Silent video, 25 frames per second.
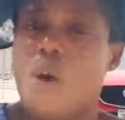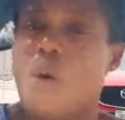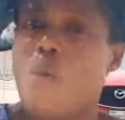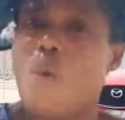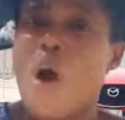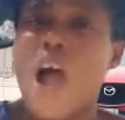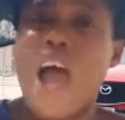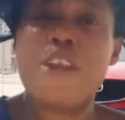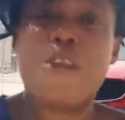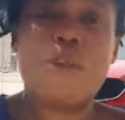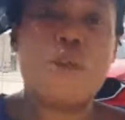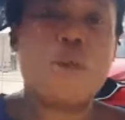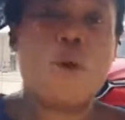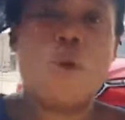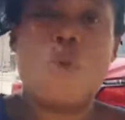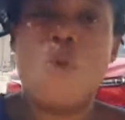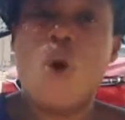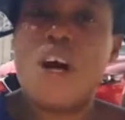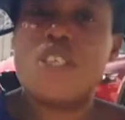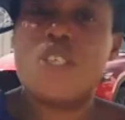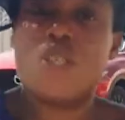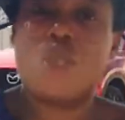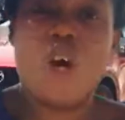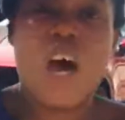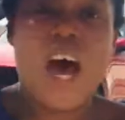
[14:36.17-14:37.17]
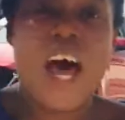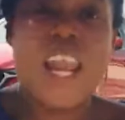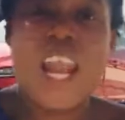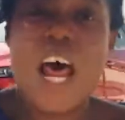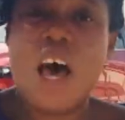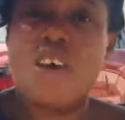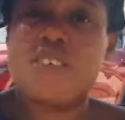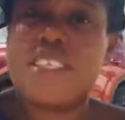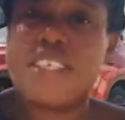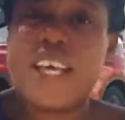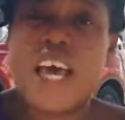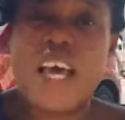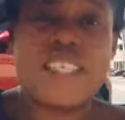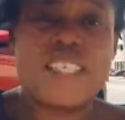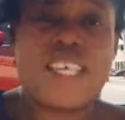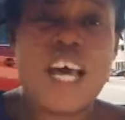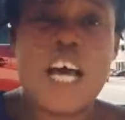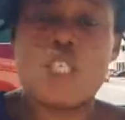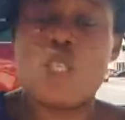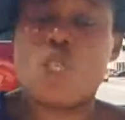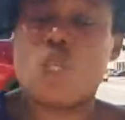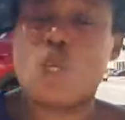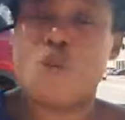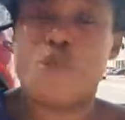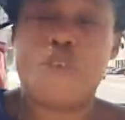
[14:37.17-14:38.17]
Why do you want to allow
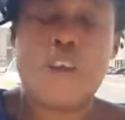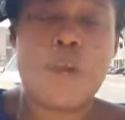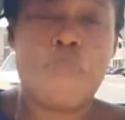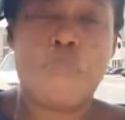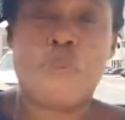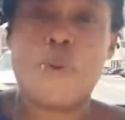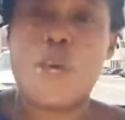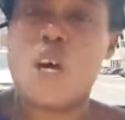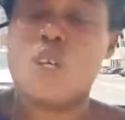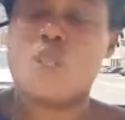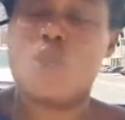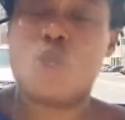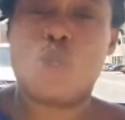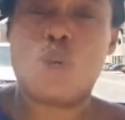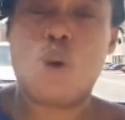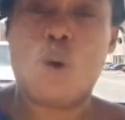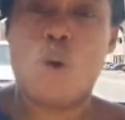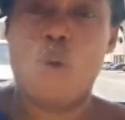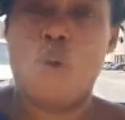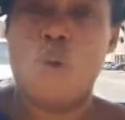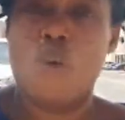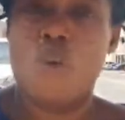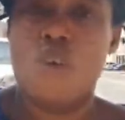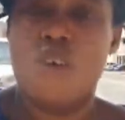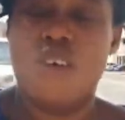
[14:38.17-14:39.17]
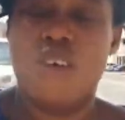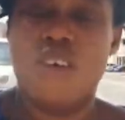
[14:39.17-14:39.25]
Satan to reap your soul?